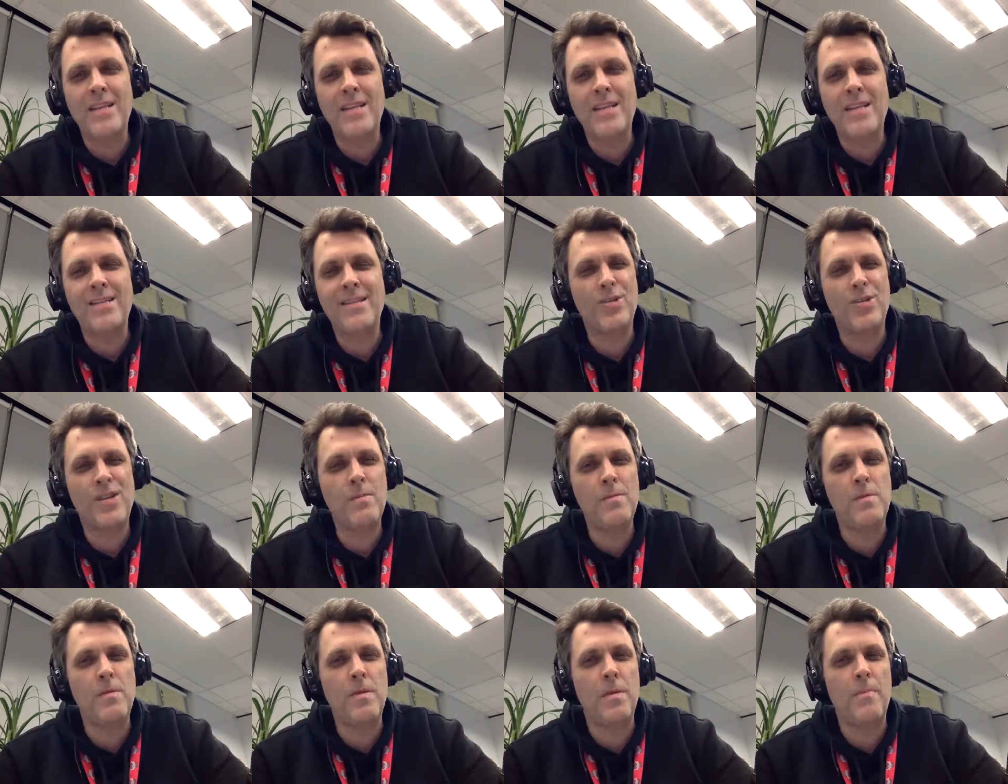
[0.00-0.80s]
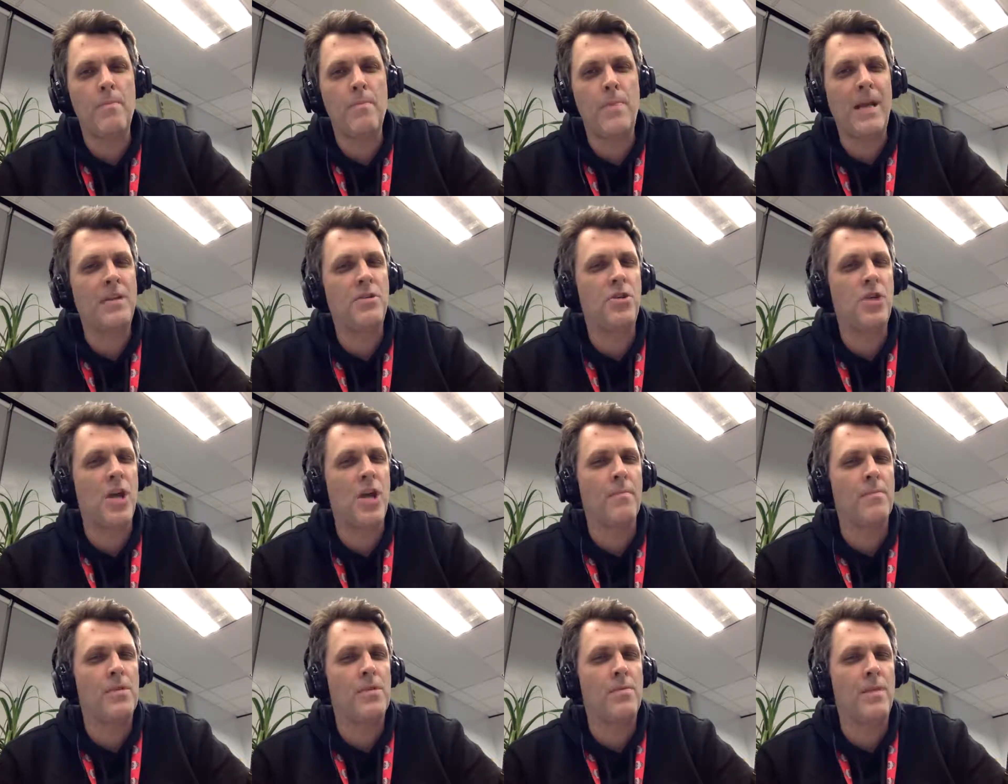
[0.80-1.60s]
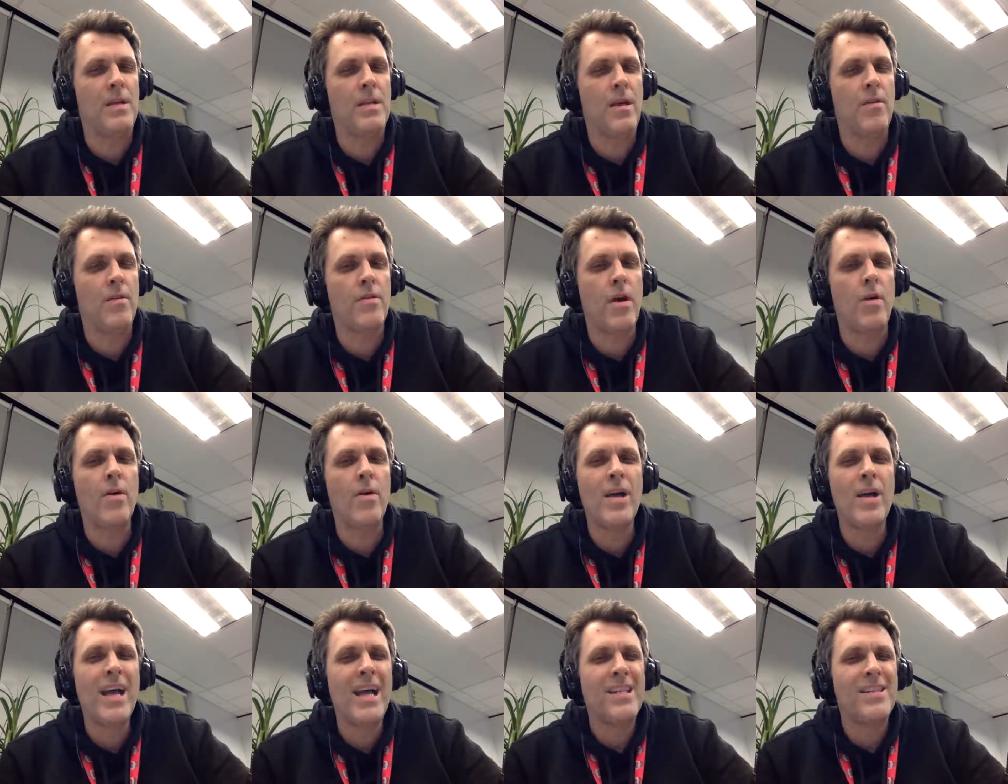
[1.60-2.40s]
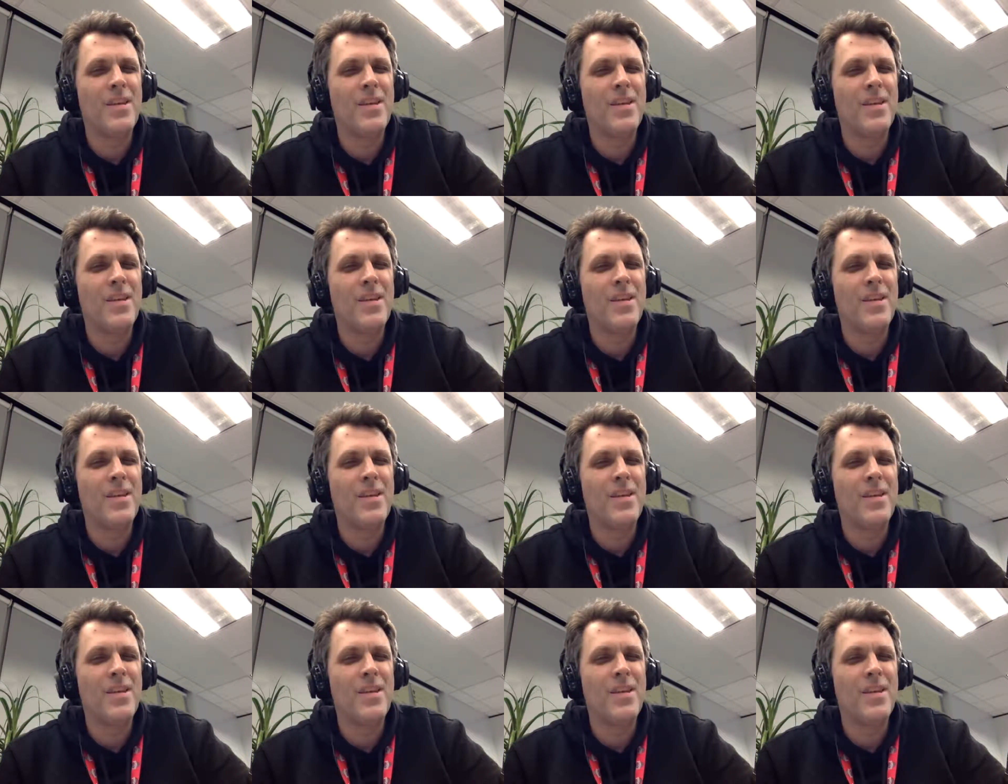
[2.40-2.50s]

There seems to be a big jump to me there, though.